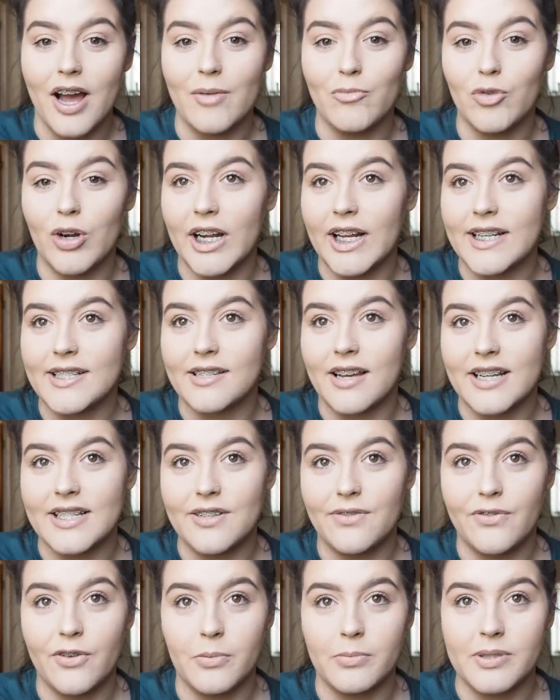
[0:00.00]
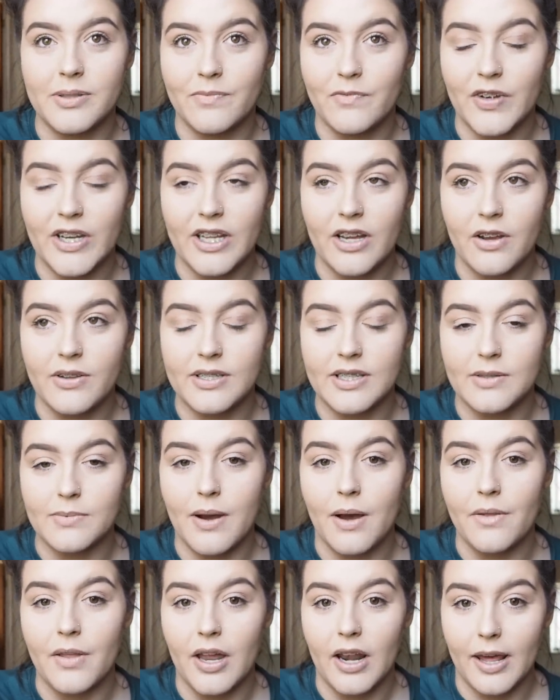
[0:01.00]
I'm really excited to film some videos as
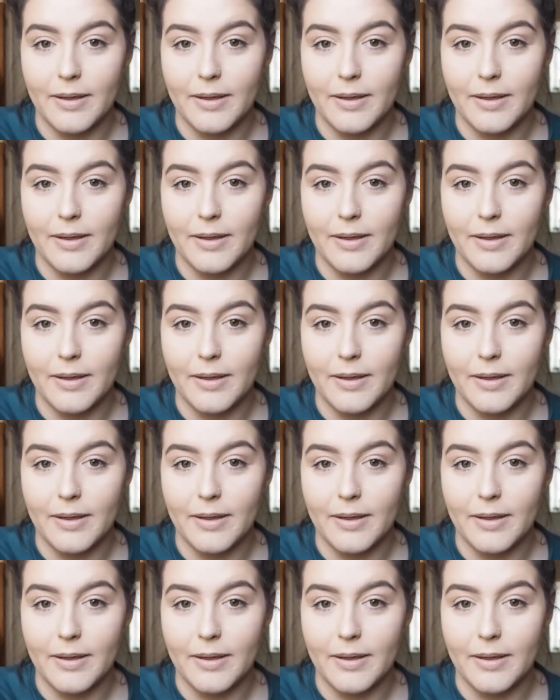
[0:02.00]
well that